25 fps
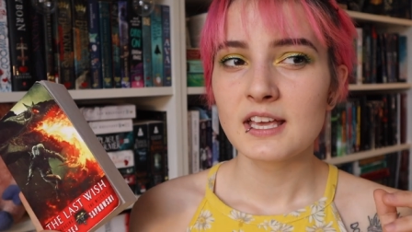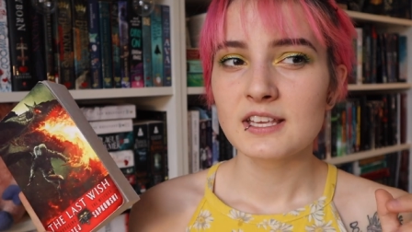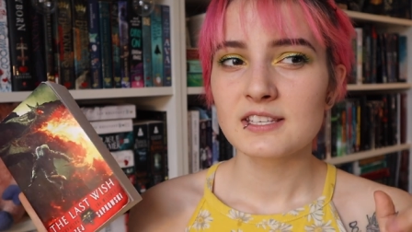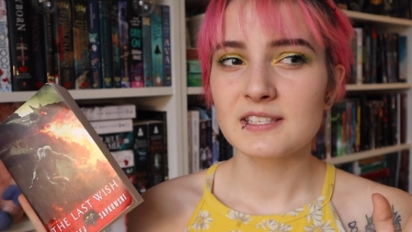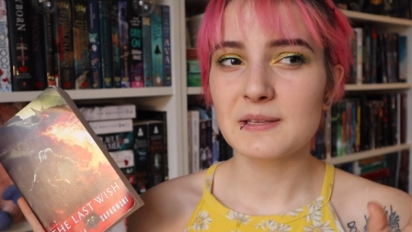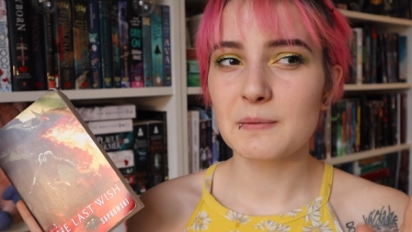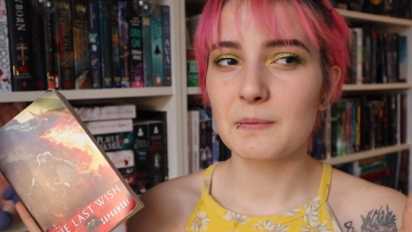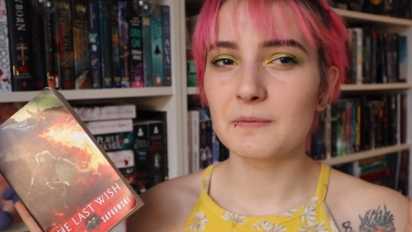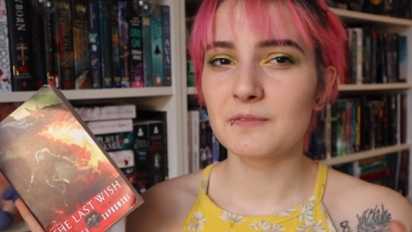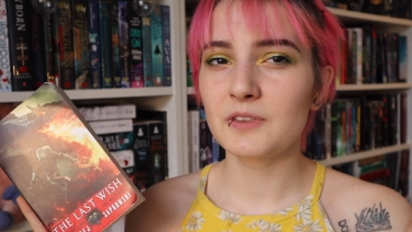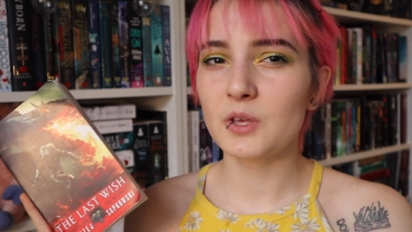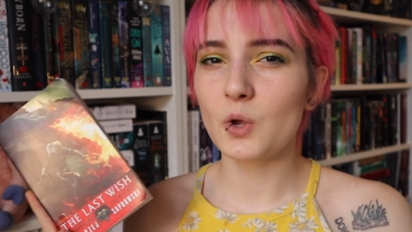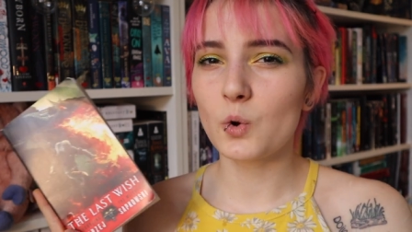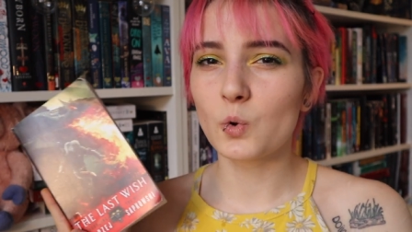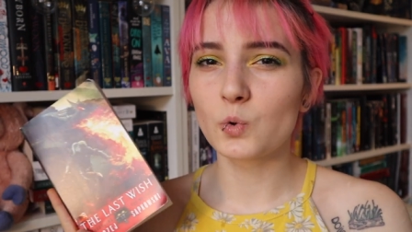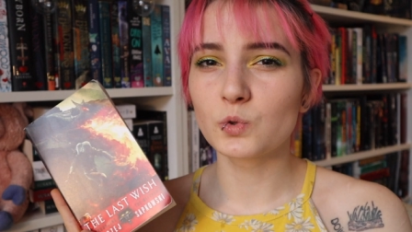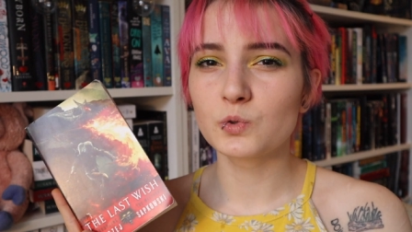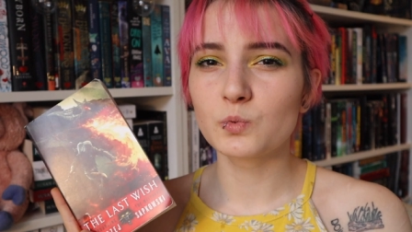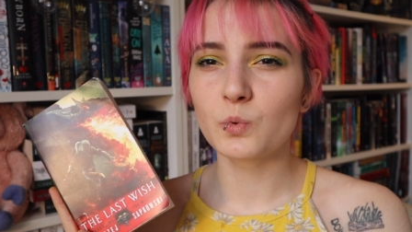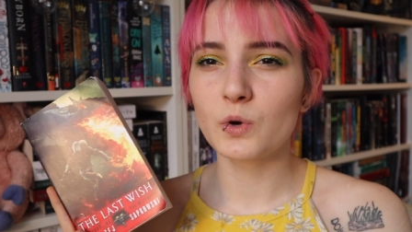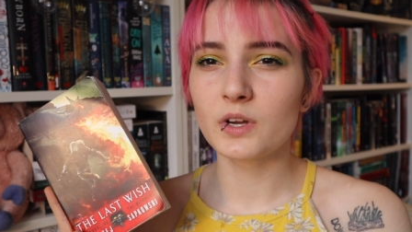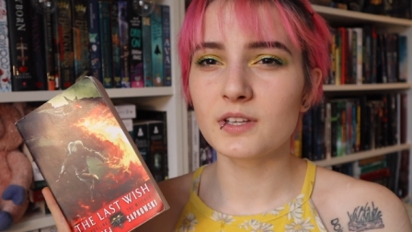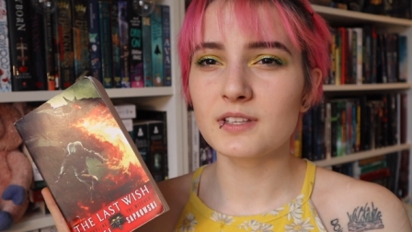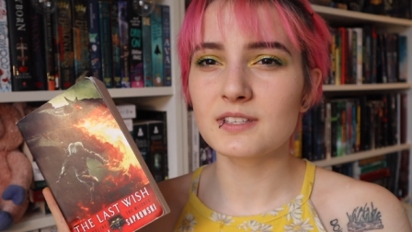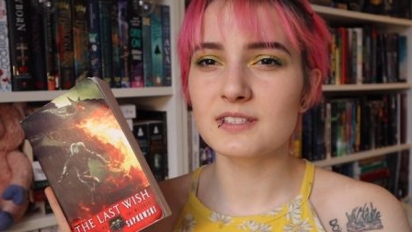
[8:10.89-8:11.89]
some of the
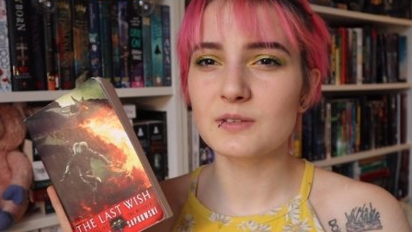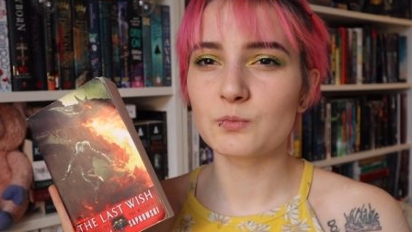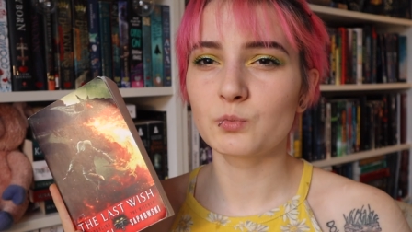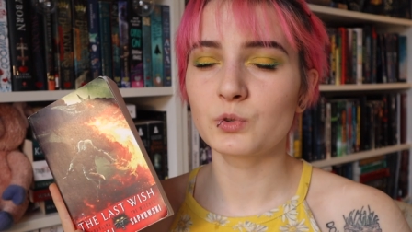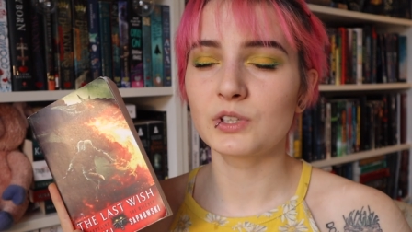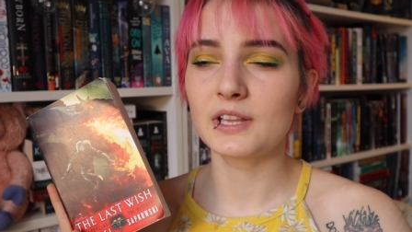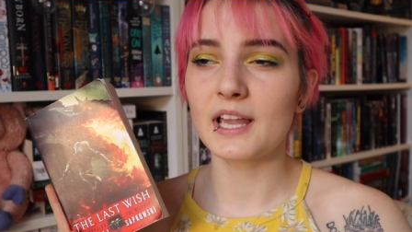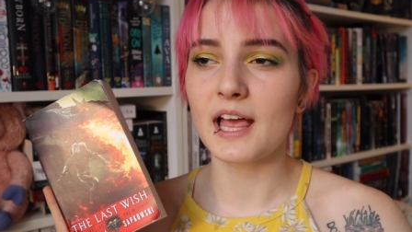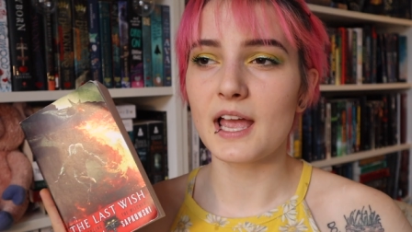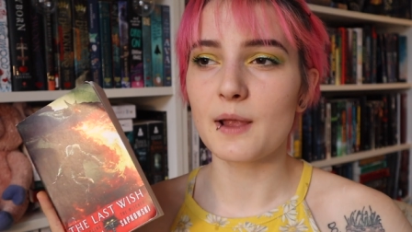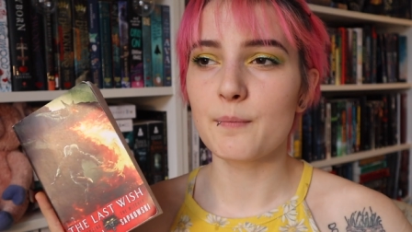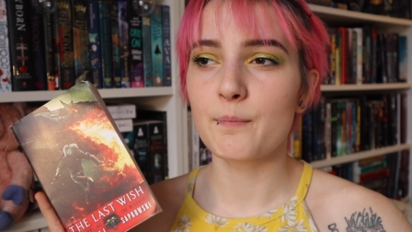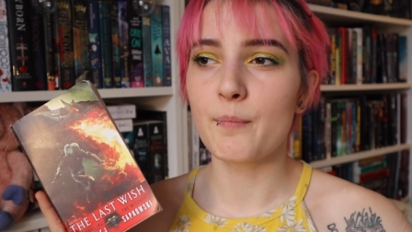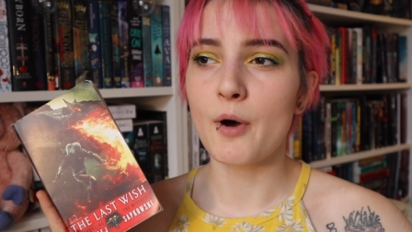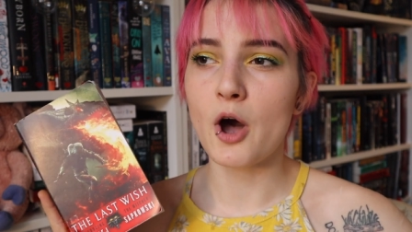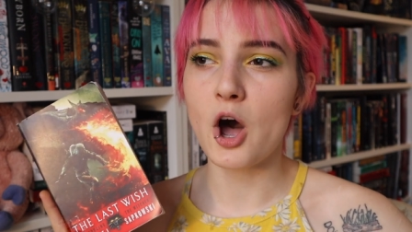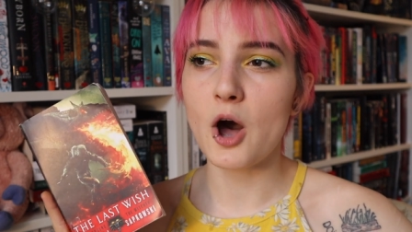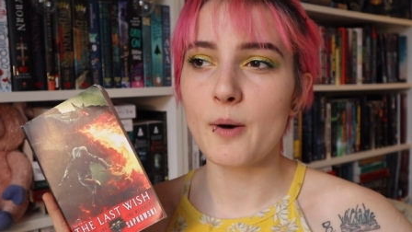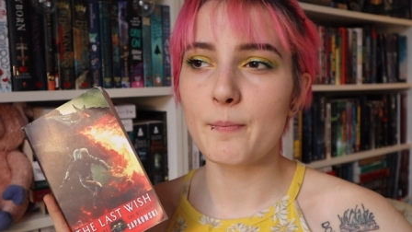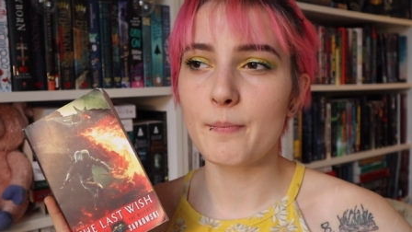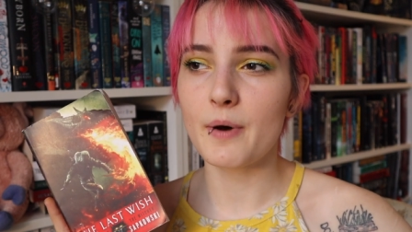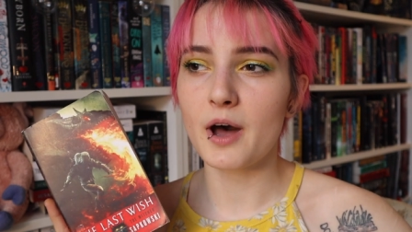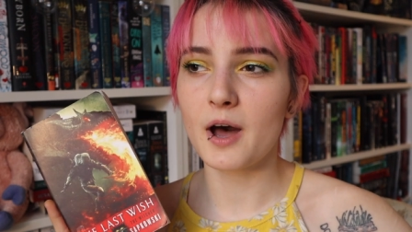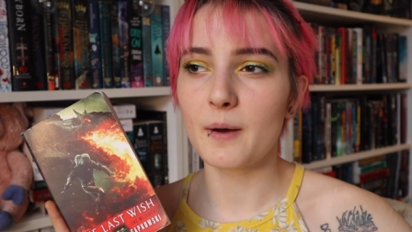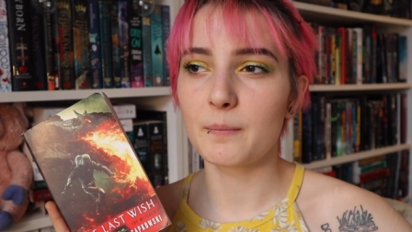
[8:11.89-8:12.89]
old ones would like
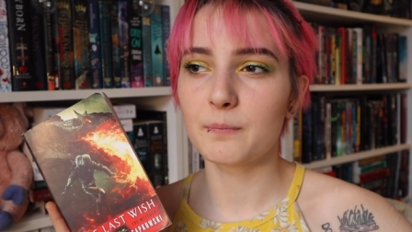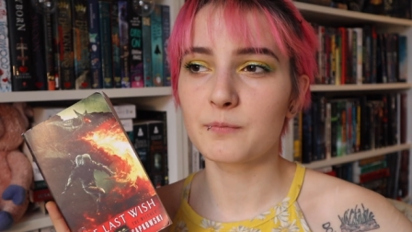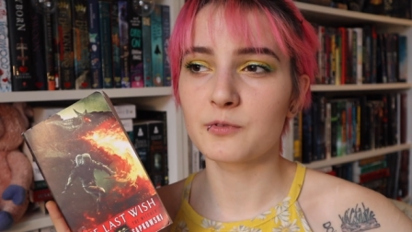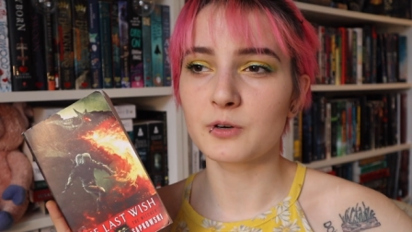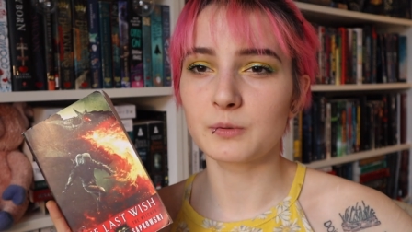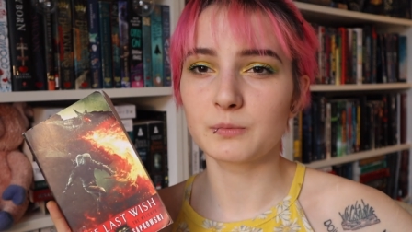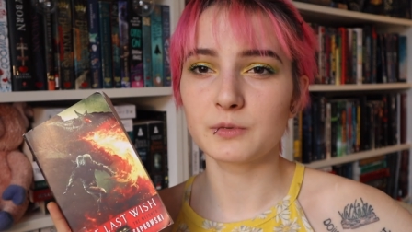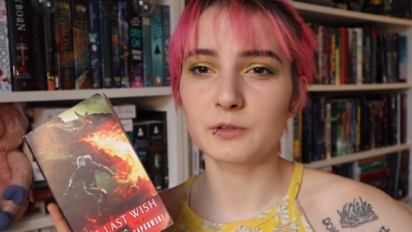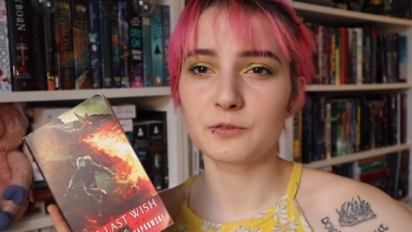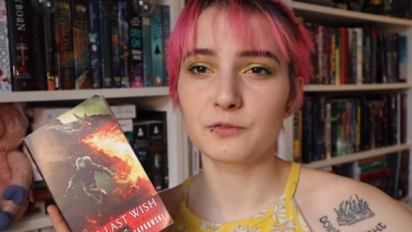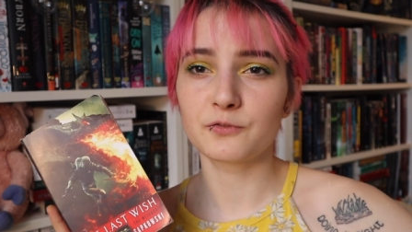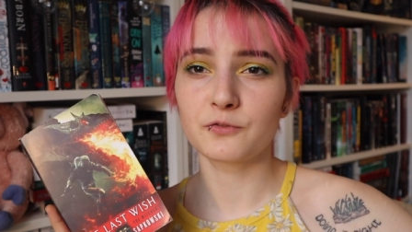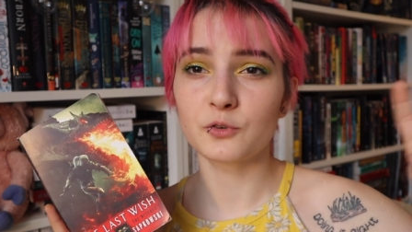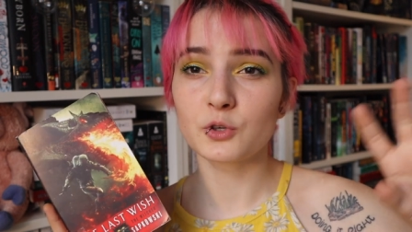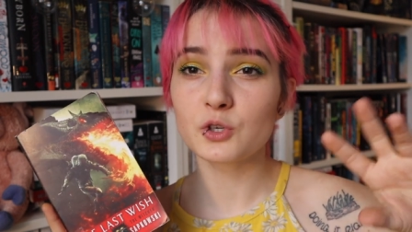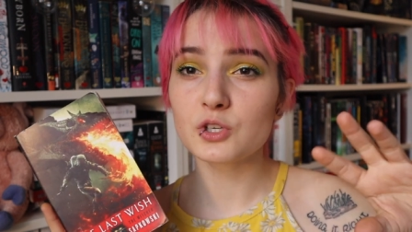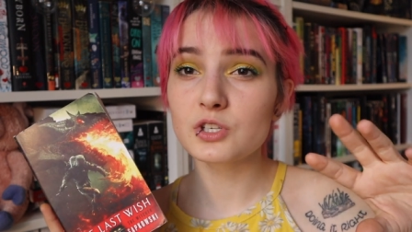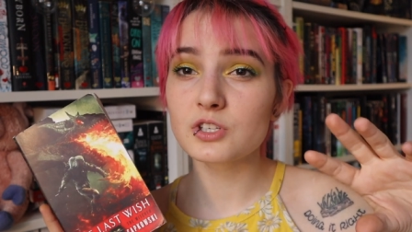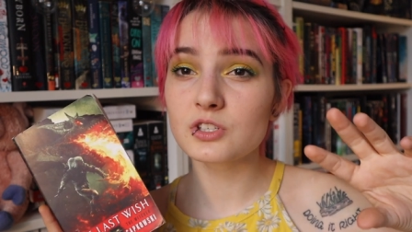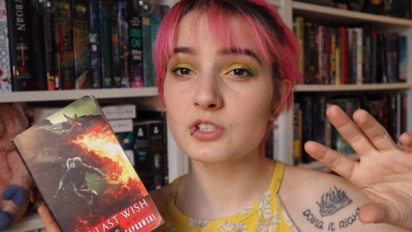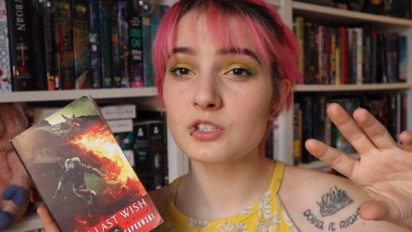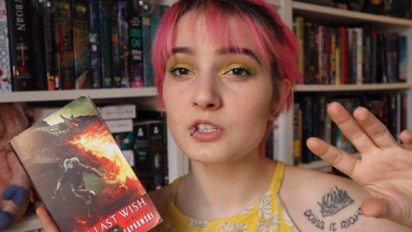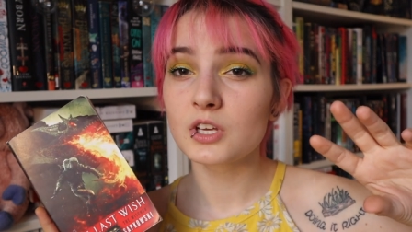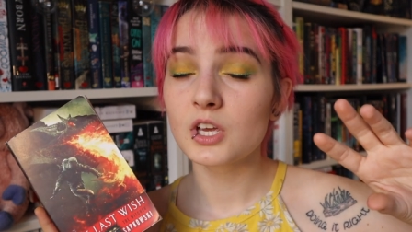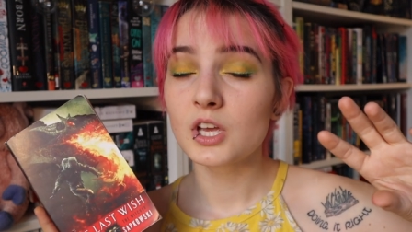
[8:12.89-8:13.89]
pop up from the
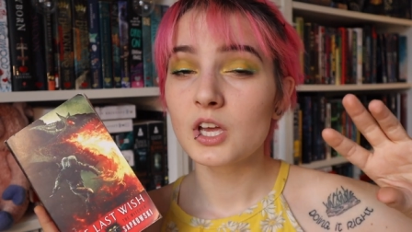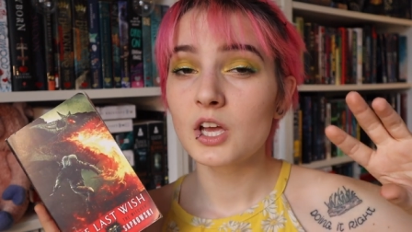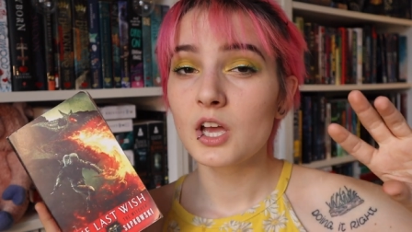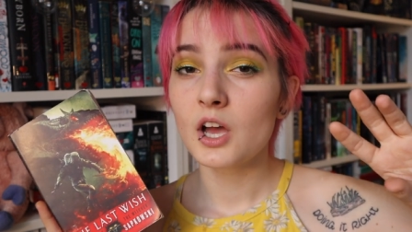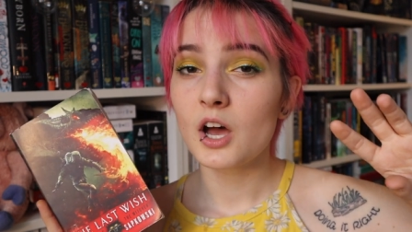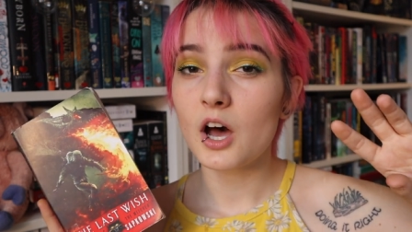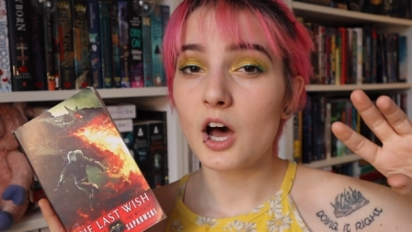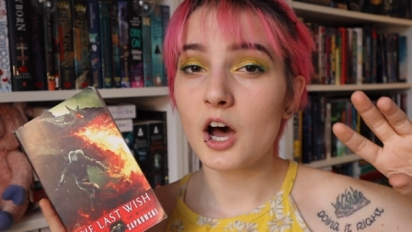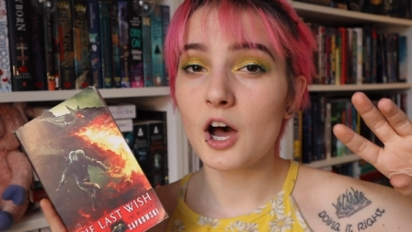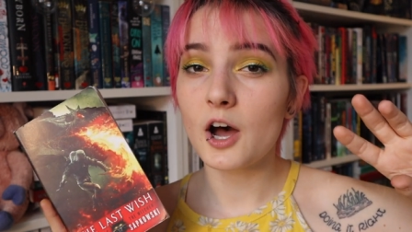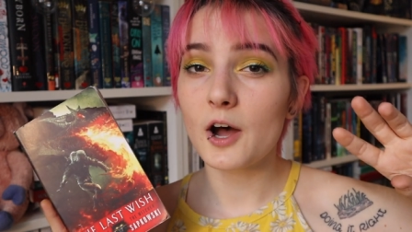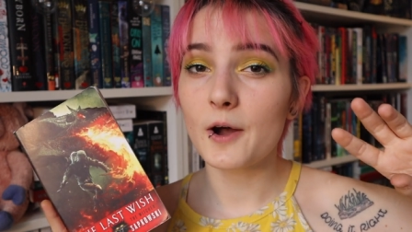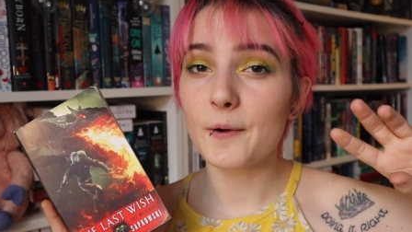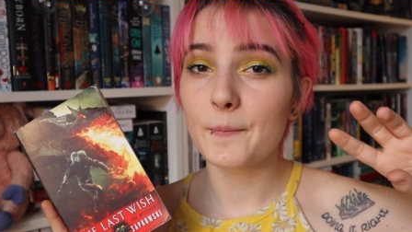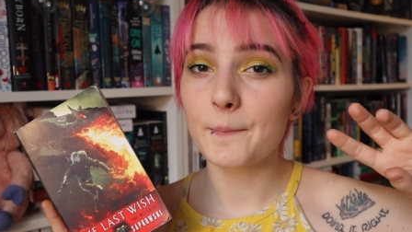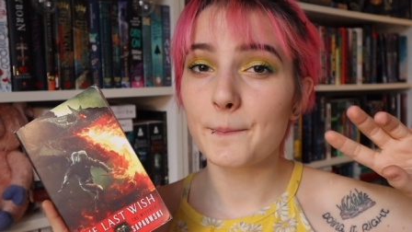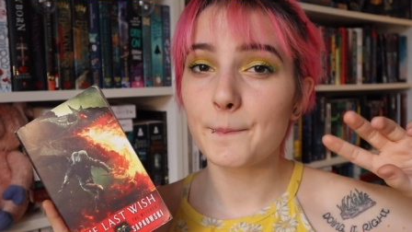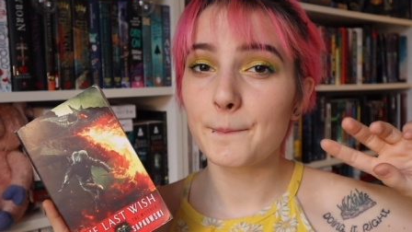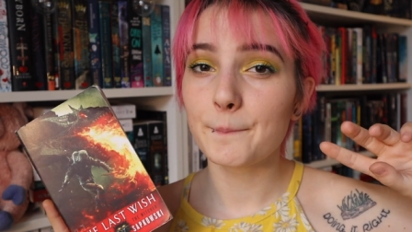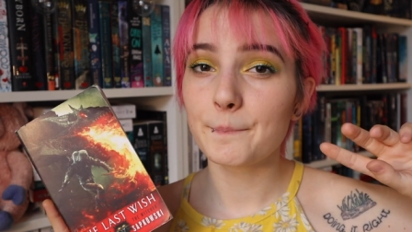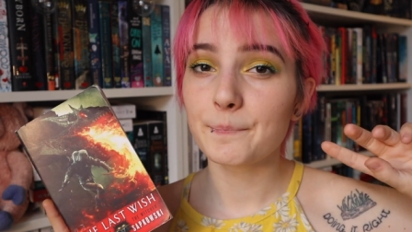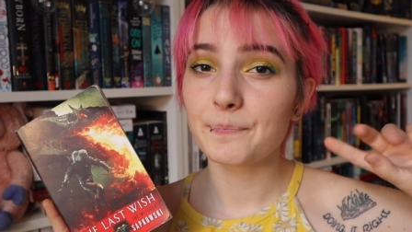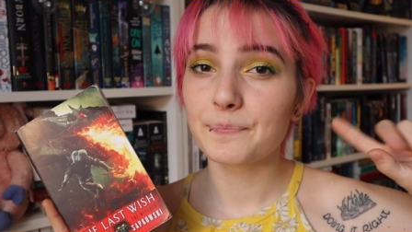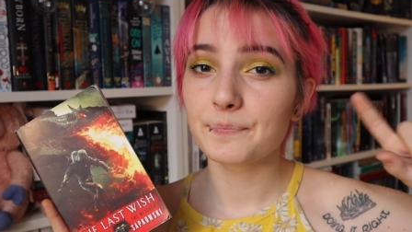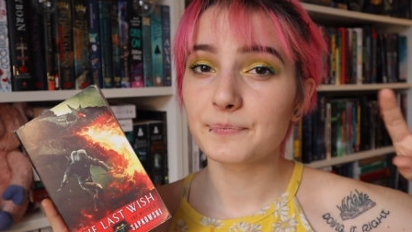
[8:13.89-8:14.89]
first
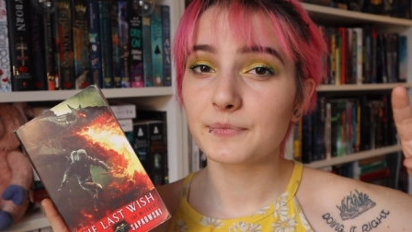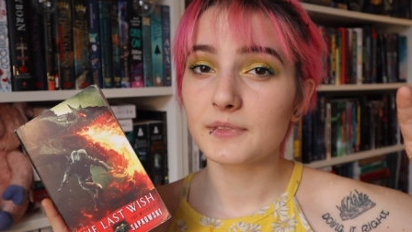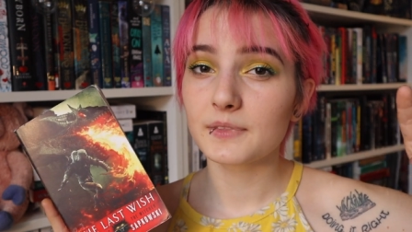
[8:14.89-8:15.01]
um